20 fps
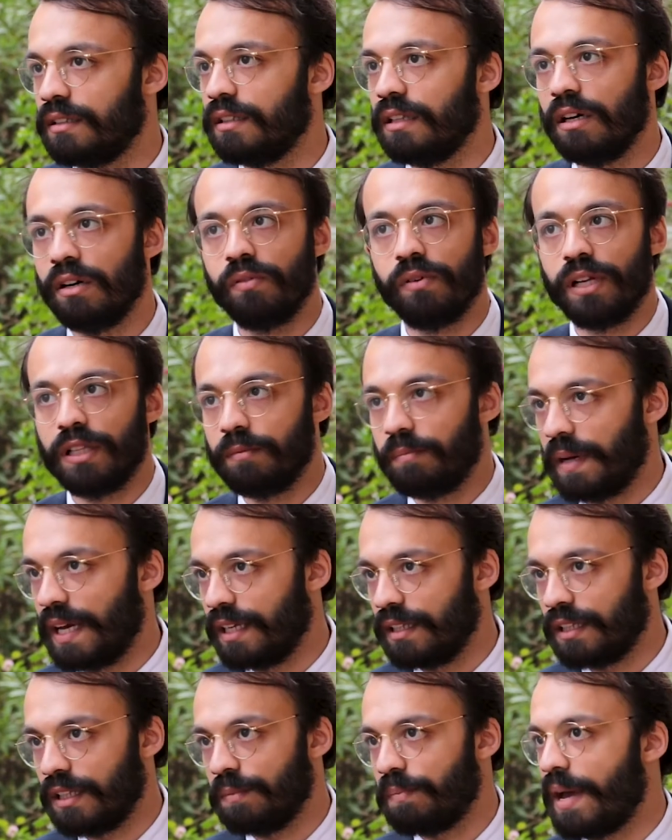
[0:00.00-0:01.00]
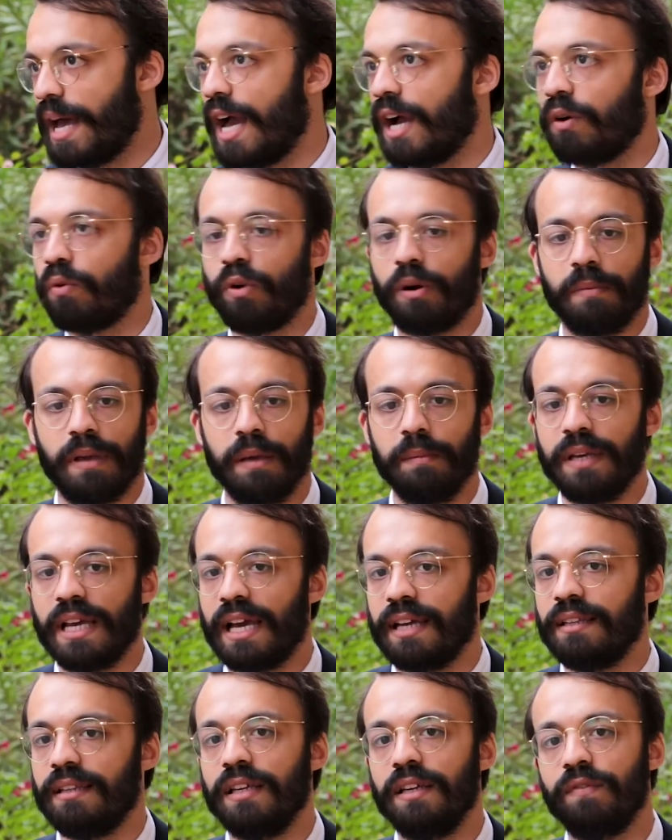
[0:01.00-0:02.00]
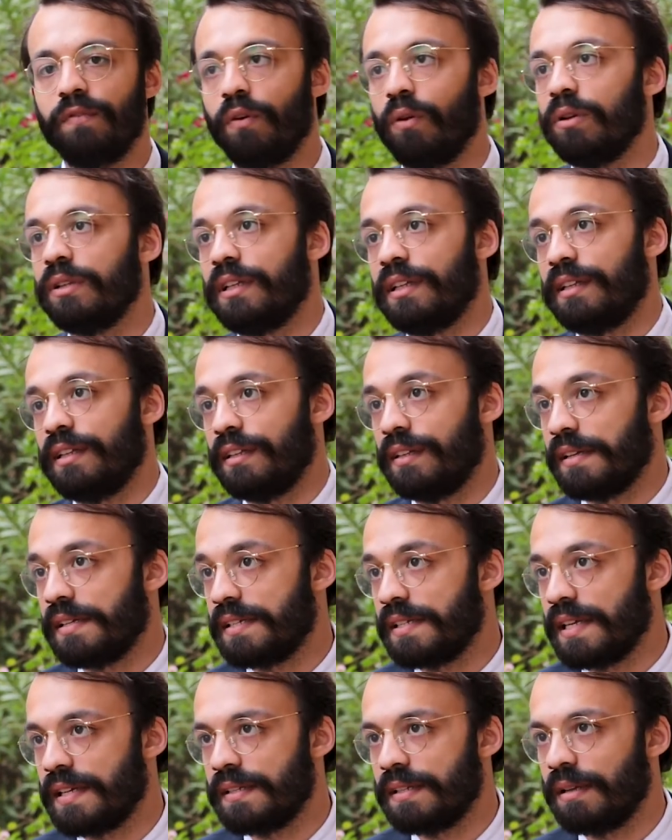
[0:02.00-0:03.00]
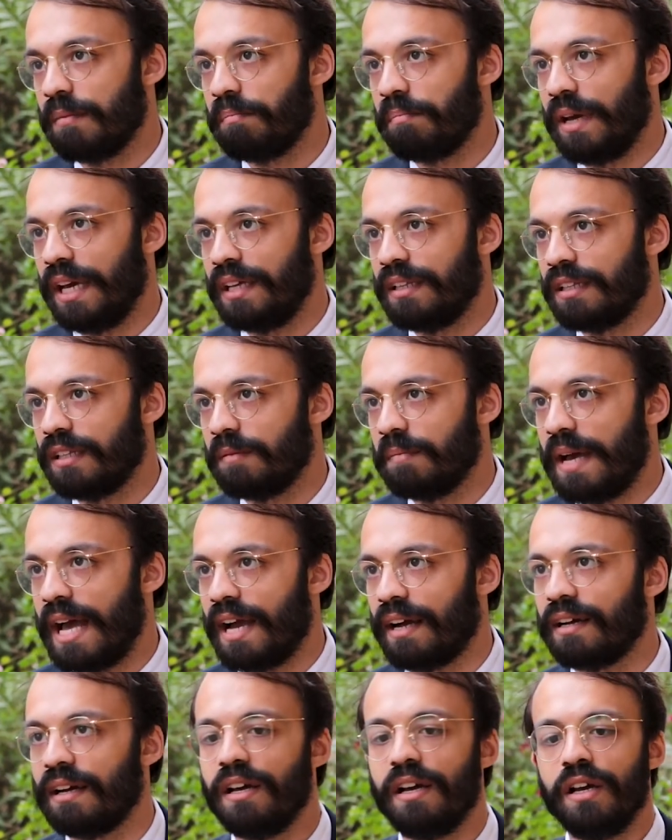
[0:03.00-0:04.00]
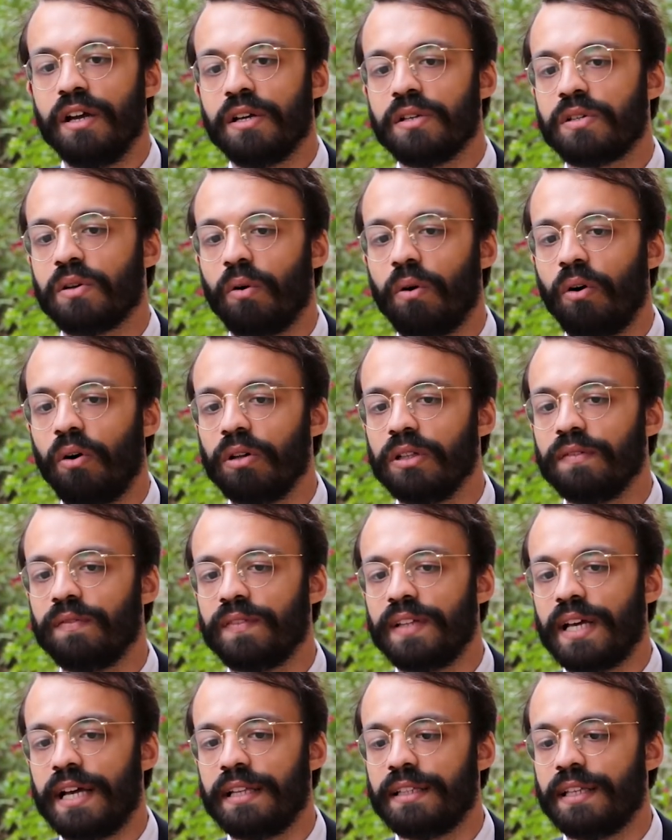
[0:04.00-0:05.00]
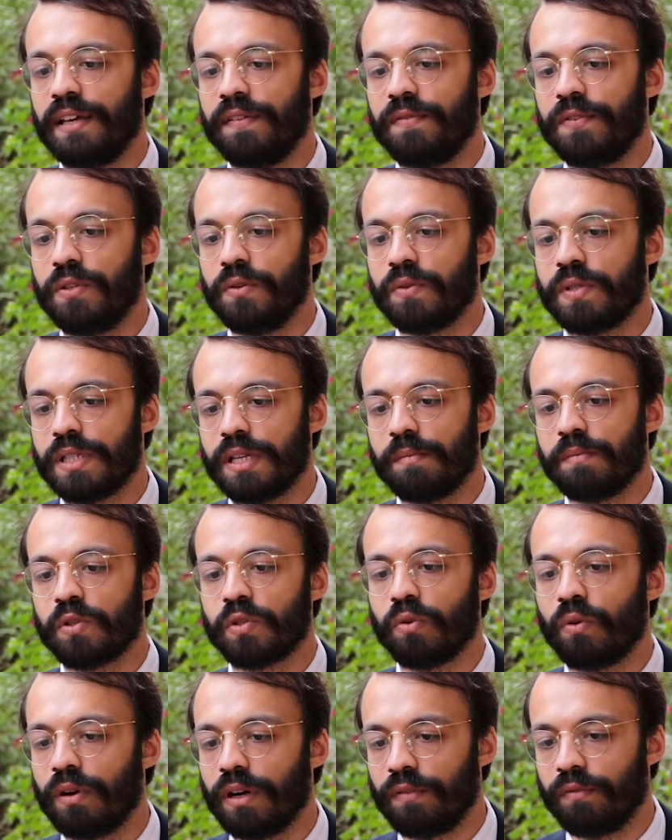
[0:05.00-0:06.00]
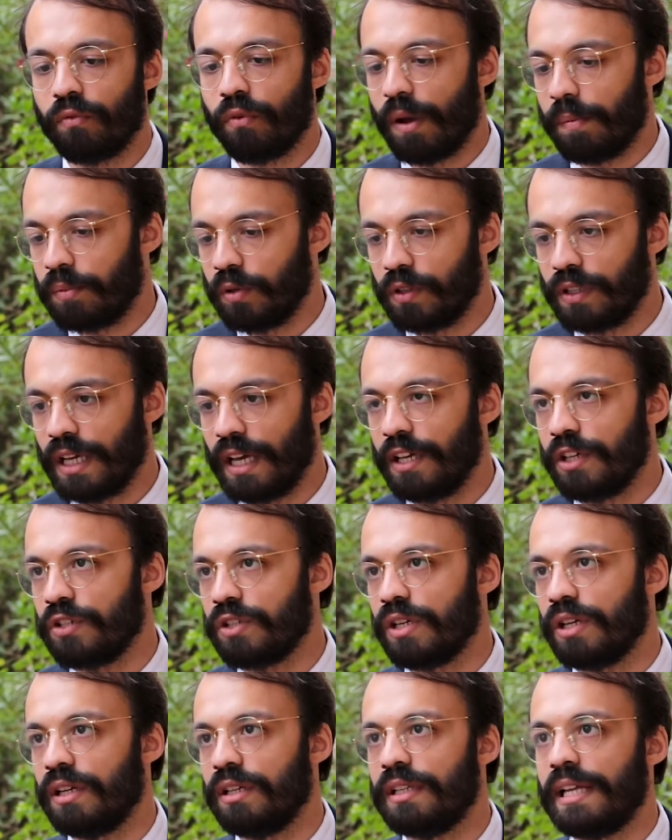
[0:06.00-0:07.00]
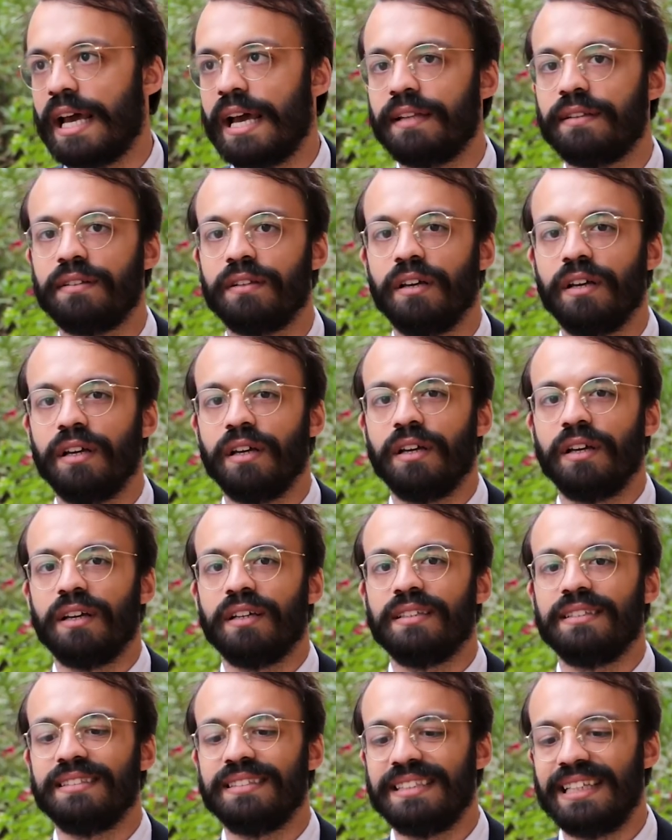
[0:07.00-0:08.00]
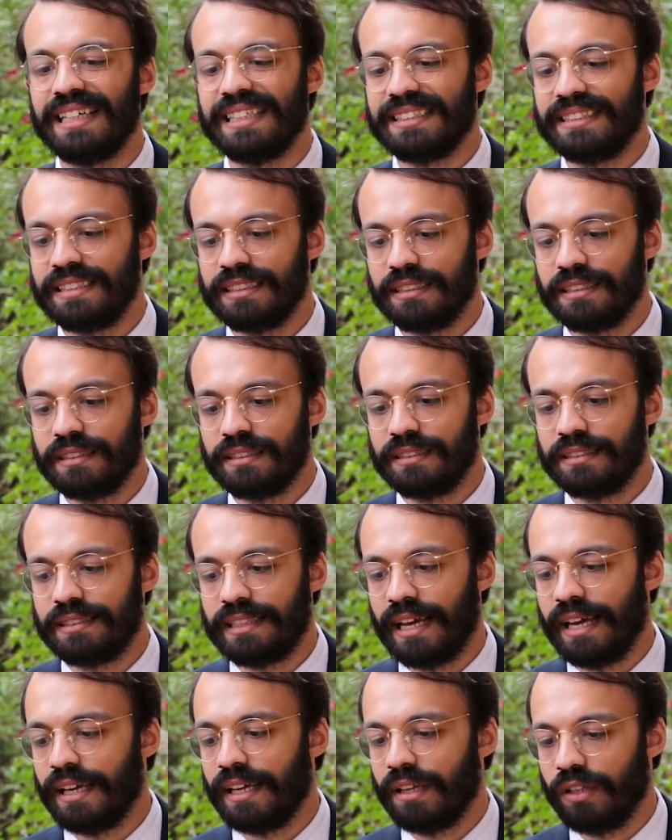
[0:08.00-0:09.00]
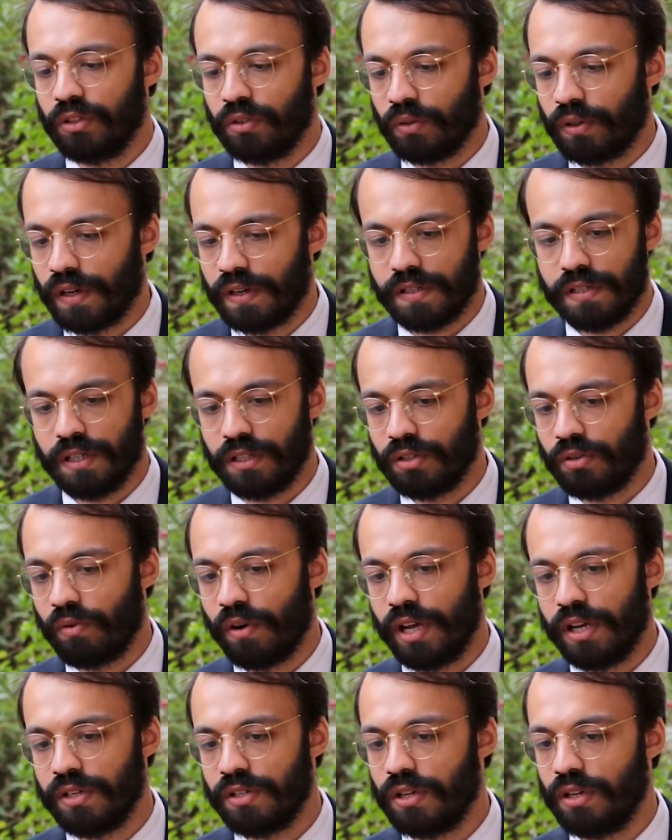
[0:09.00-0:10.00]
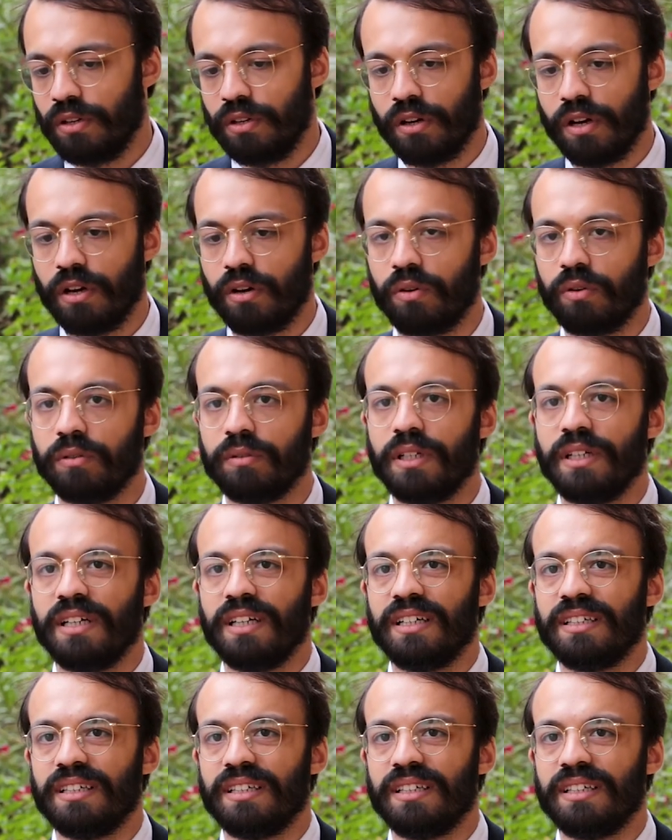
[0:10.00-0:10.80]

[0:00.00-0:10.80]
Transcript: a loan and paid it back, or maybe I defaulted and the system paid it back. So all of that gives you some sort of reputation that doesn't take into consideration, you know,